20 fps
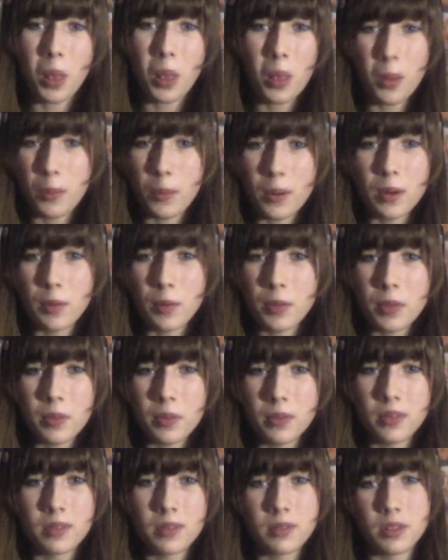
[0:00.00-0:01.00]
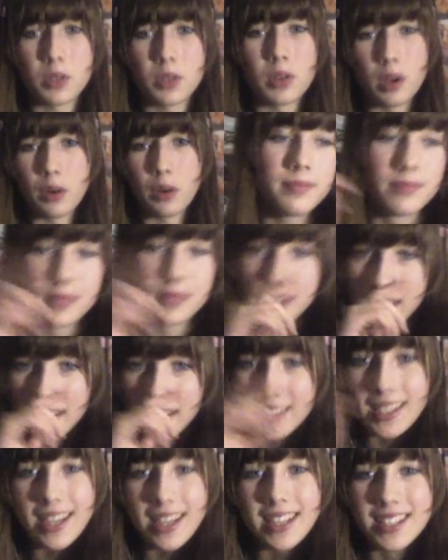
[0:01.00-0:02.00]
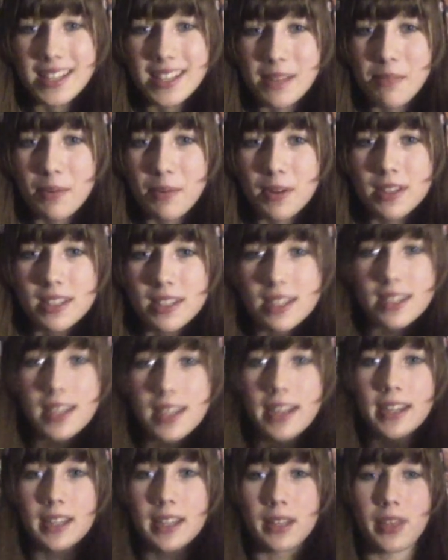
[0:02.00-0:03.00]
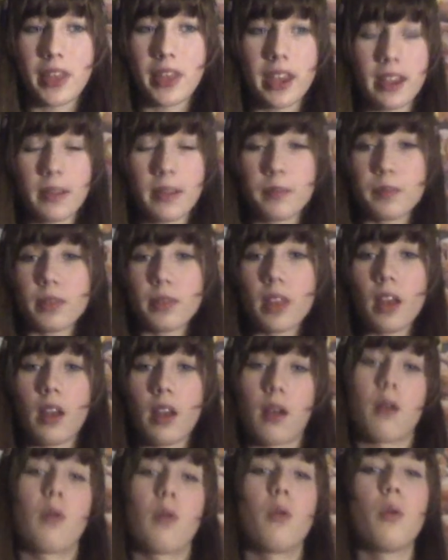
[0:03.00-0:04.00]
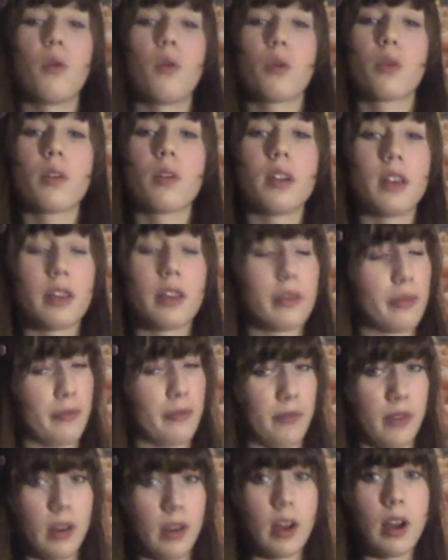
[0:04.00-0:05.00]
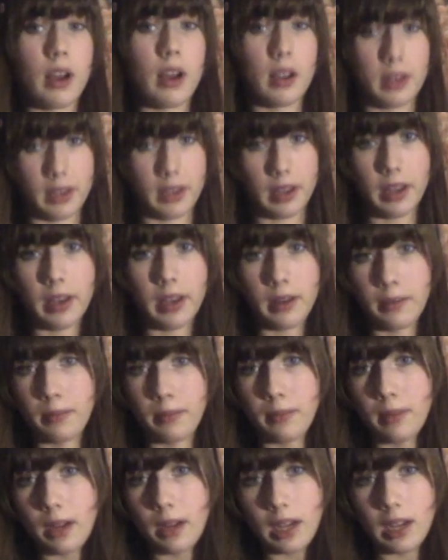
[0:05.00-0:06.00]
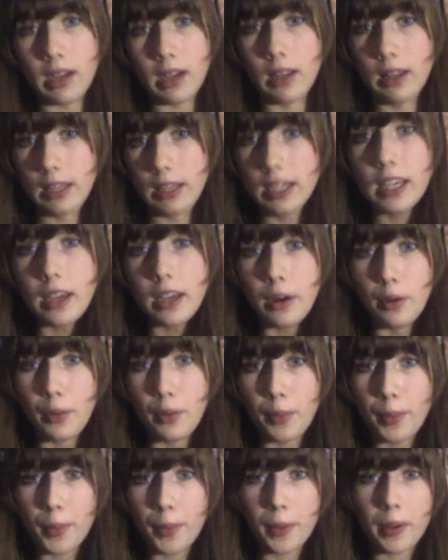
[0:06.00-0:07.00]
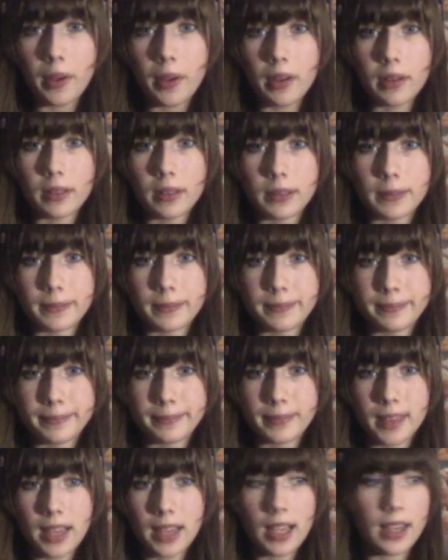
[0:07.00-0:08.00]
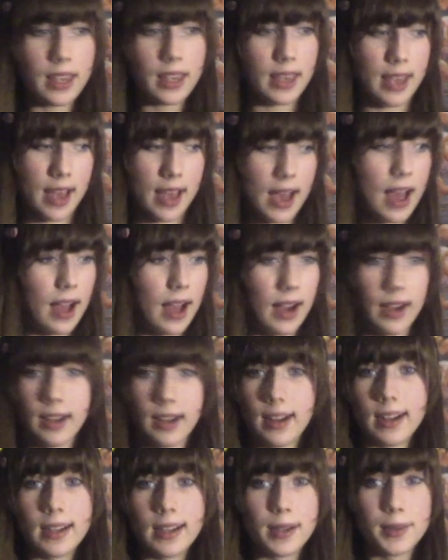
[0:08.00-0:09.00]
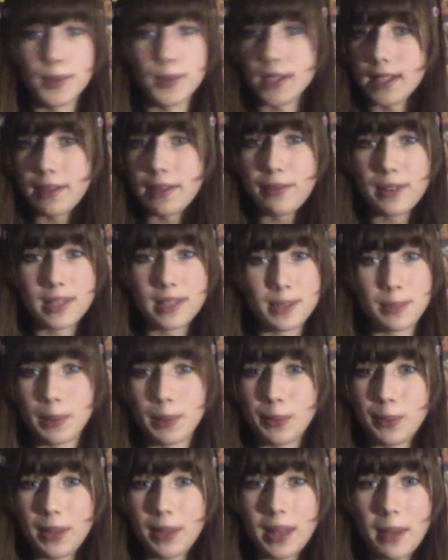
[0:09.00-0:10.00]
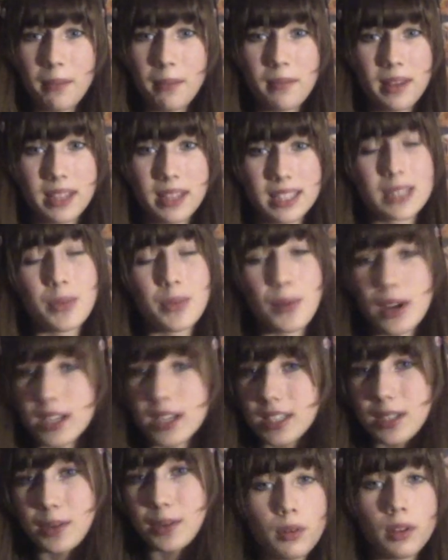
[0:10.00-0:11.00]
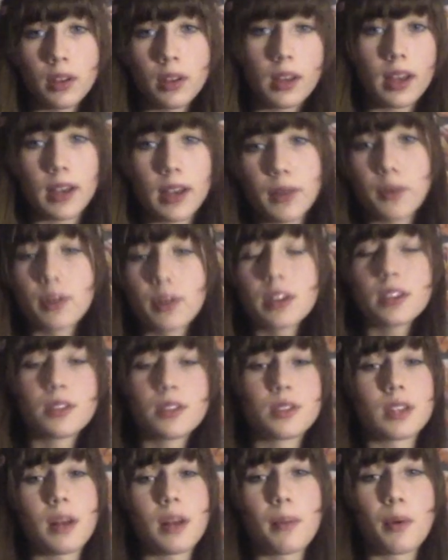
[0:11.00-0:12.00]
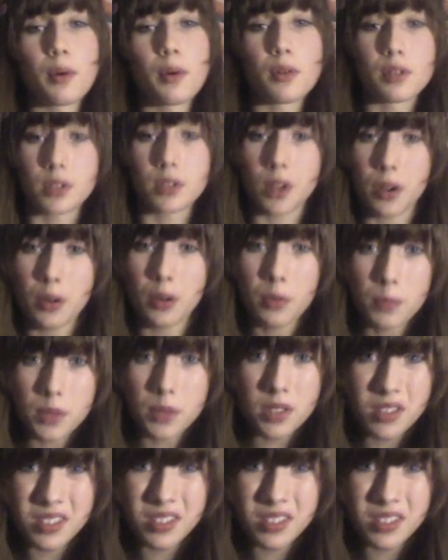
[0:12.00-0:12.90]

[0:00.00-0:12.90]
one of, you know, the dainty princess lady thing, or if I am a Leo. Yeah, I know the difference between them is quite huge. According to some horoscopes,